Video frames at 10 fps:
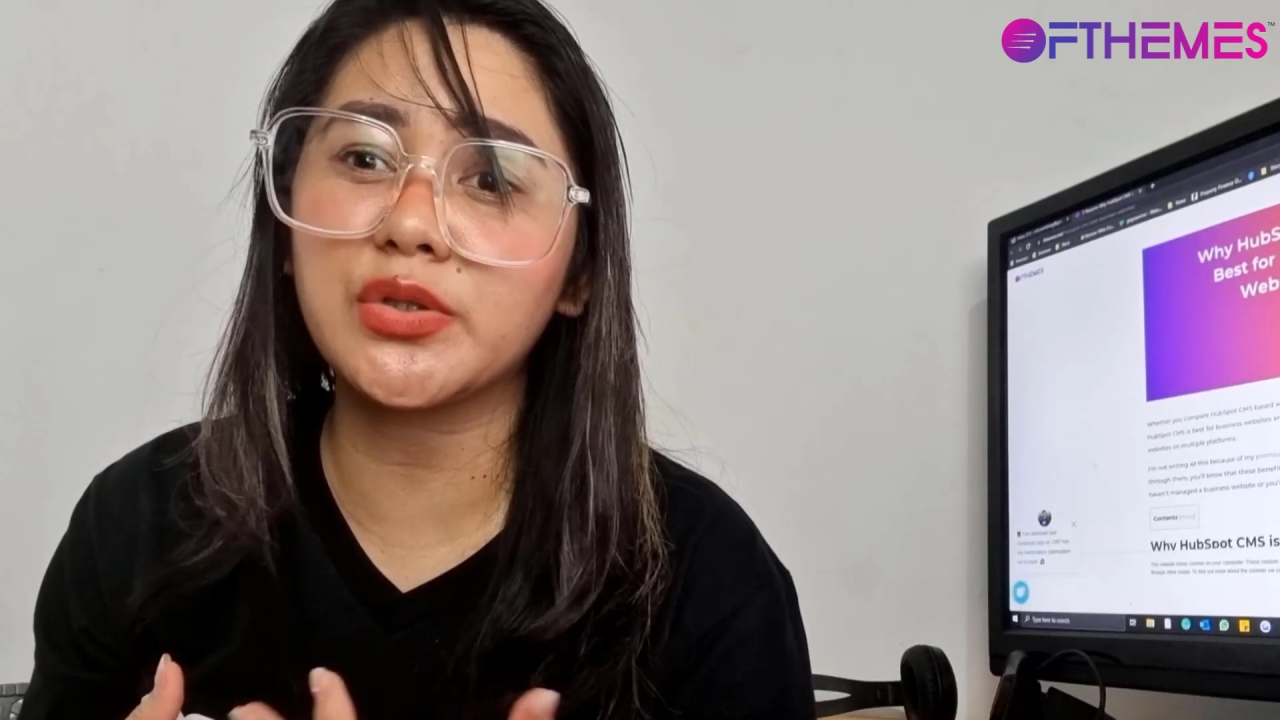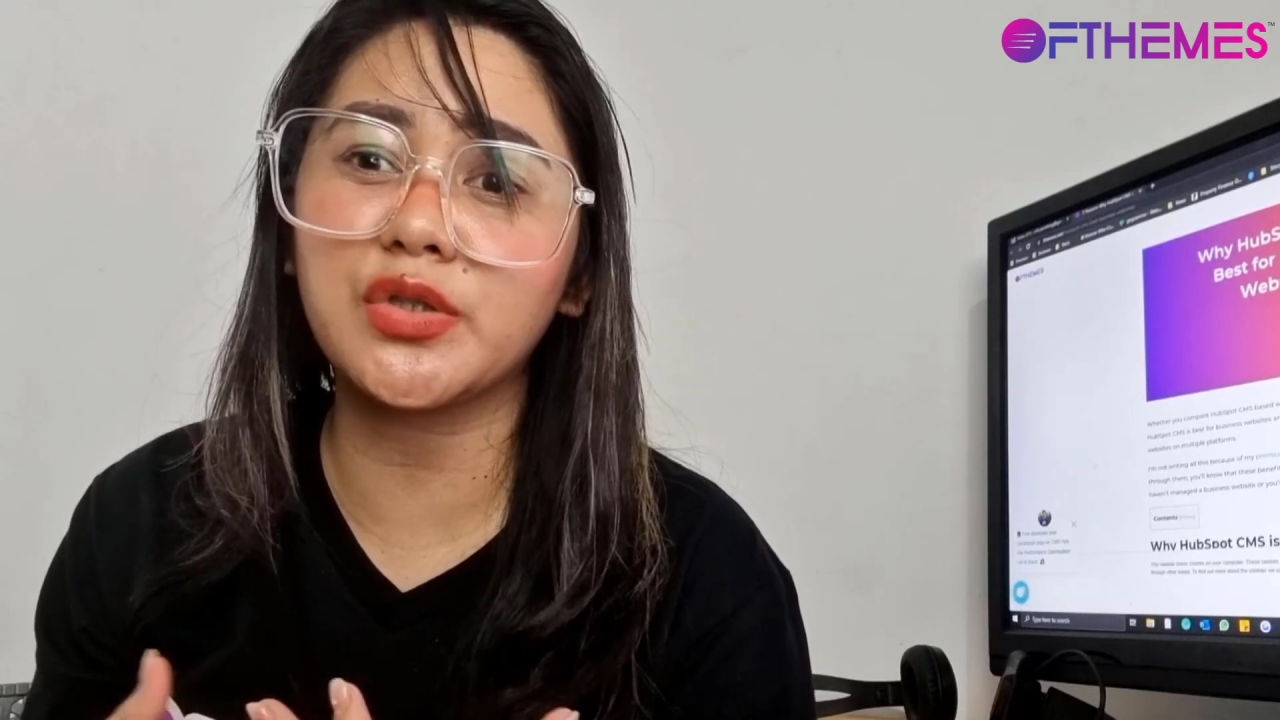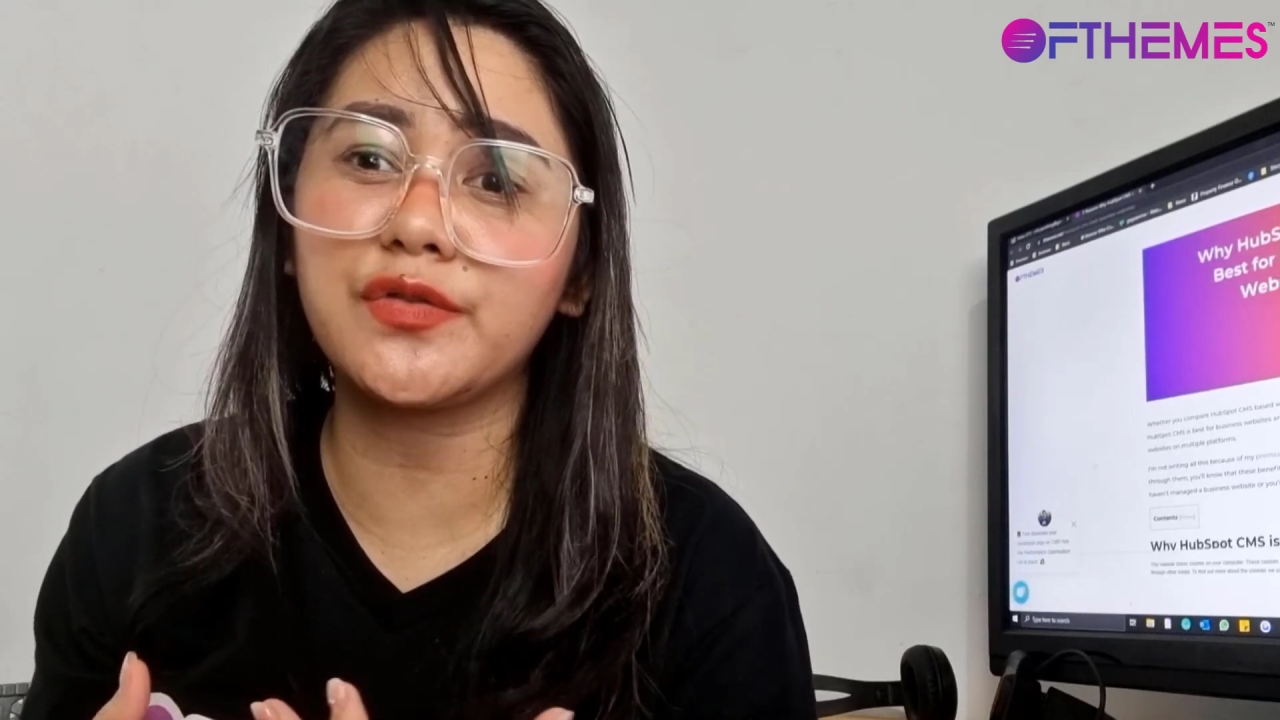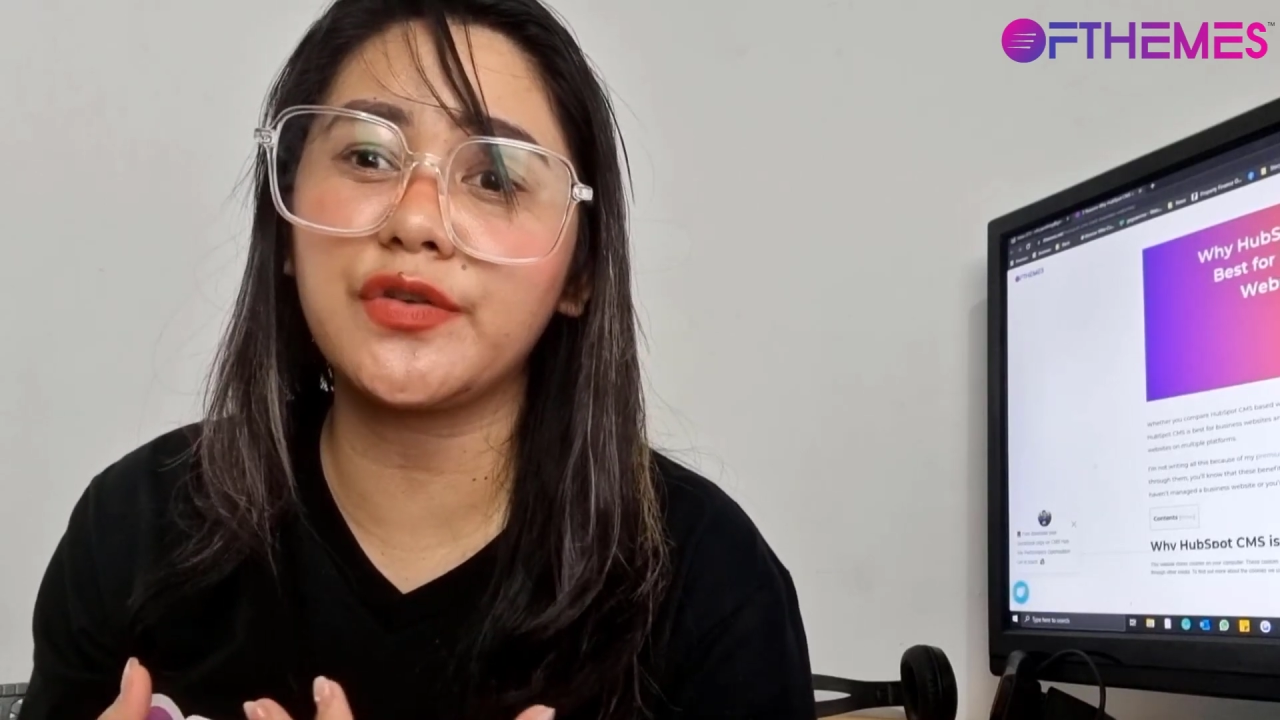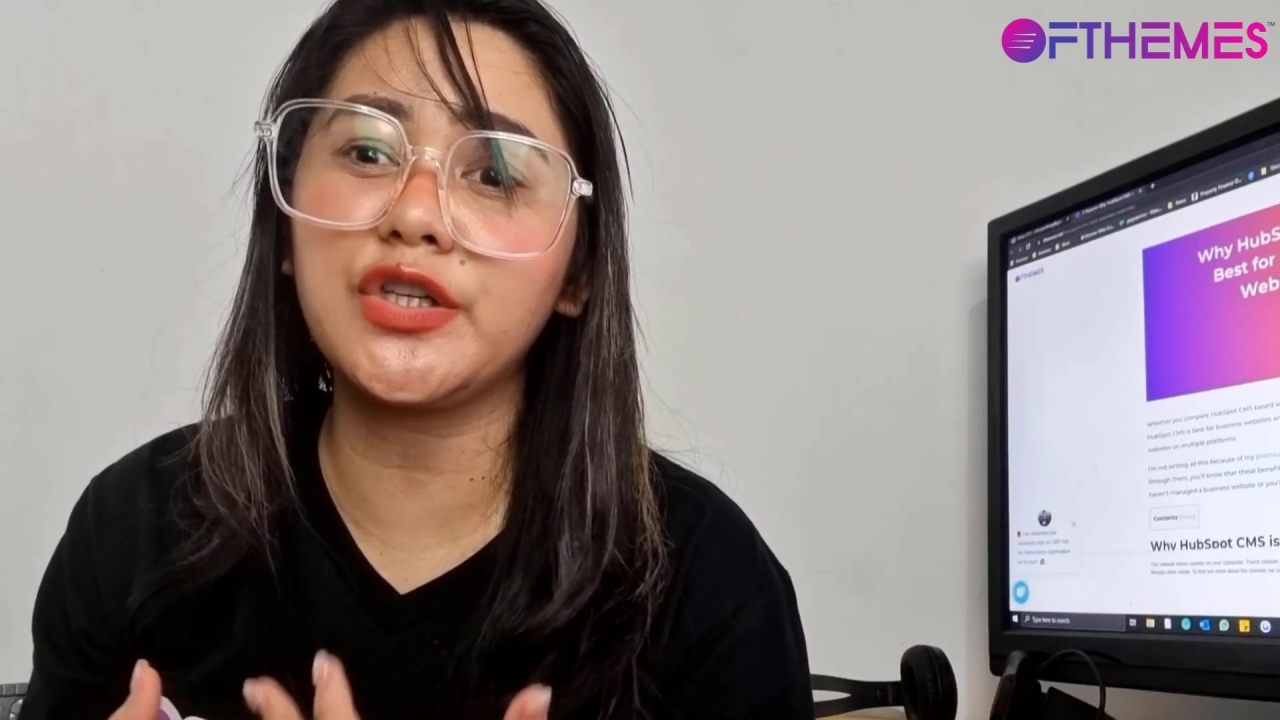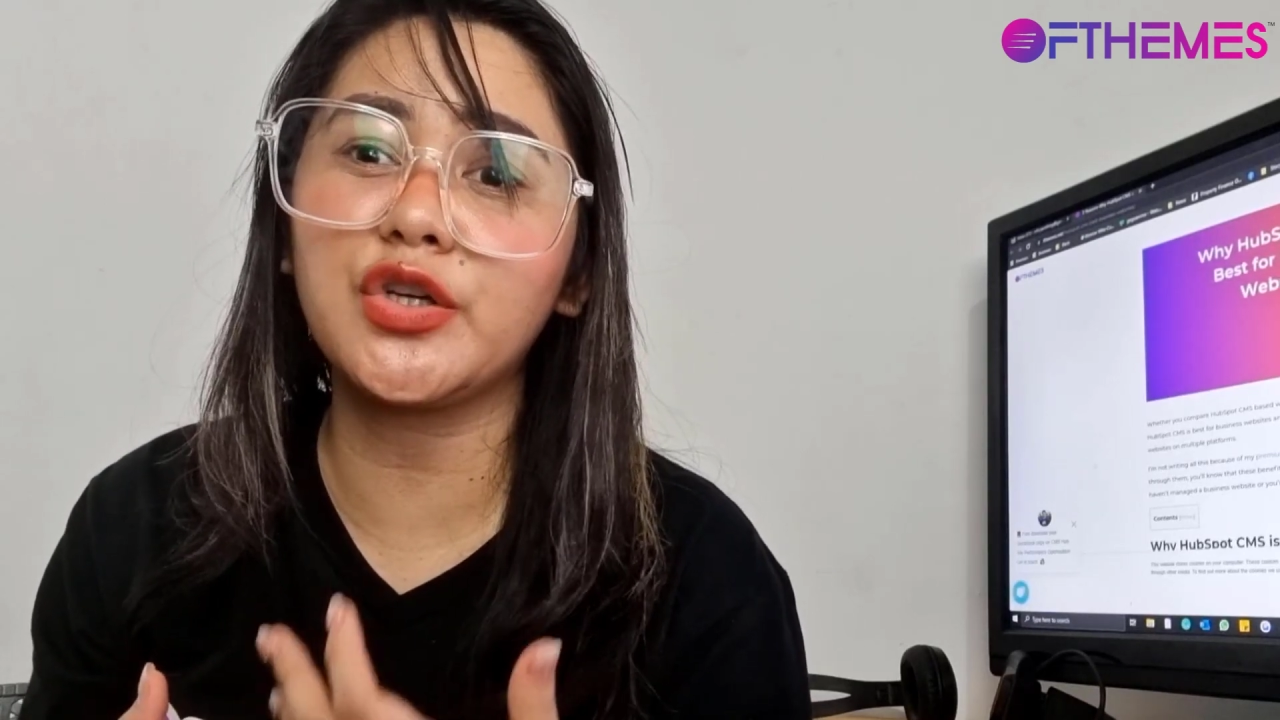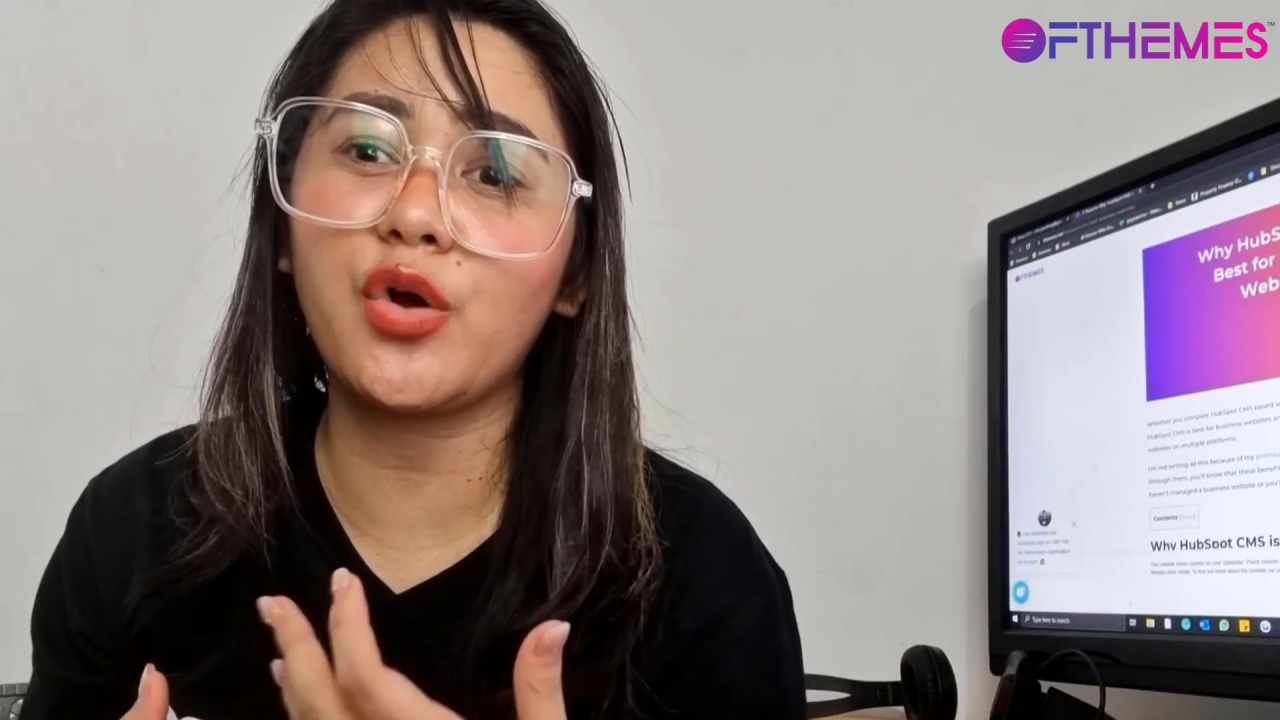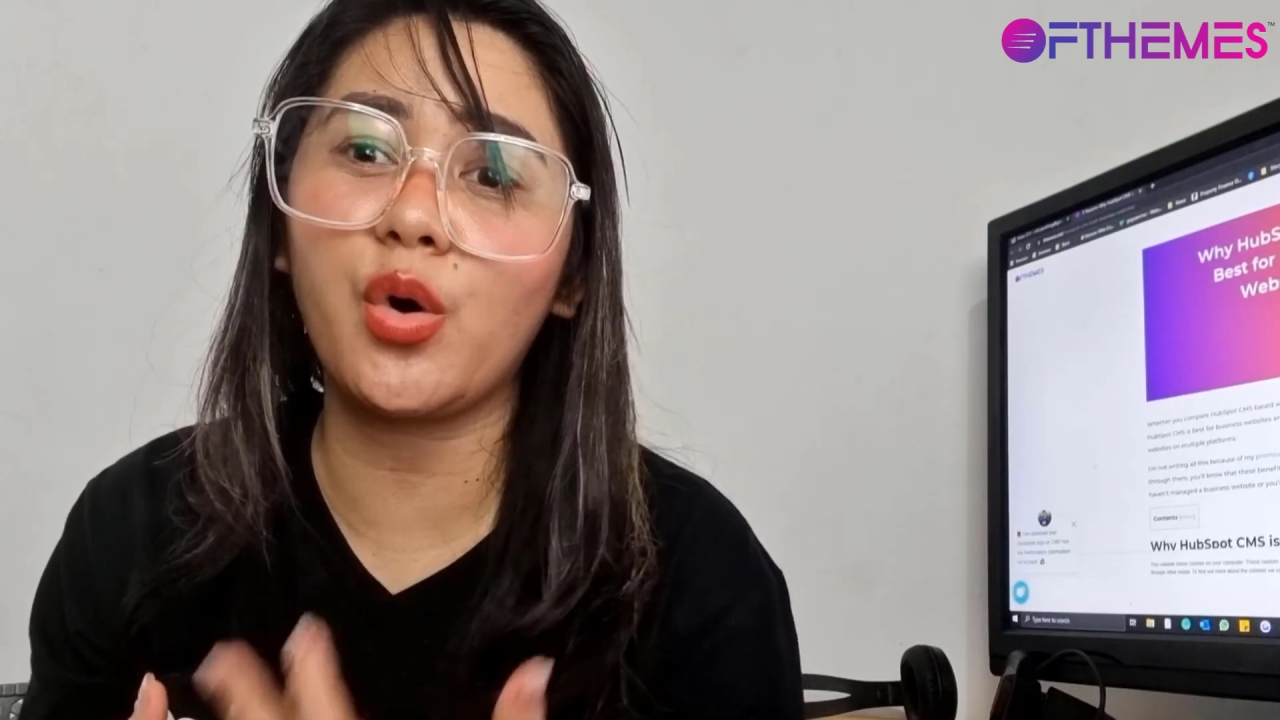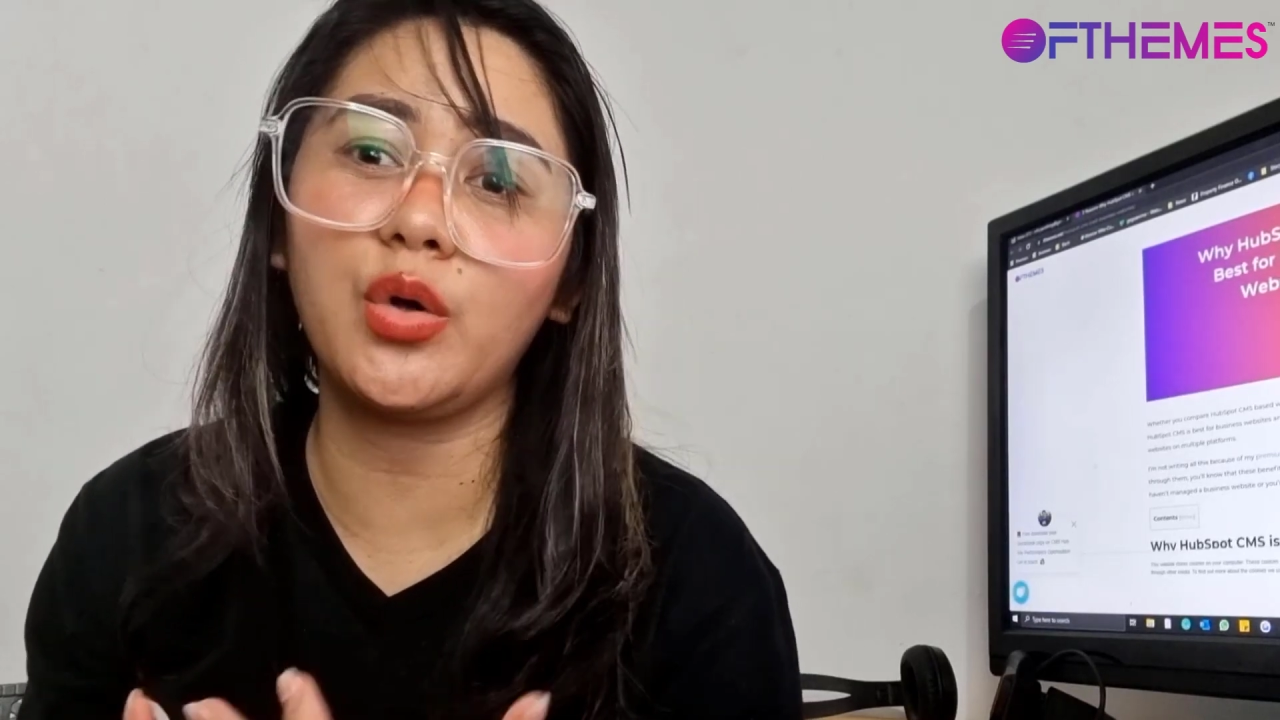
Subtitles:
to configure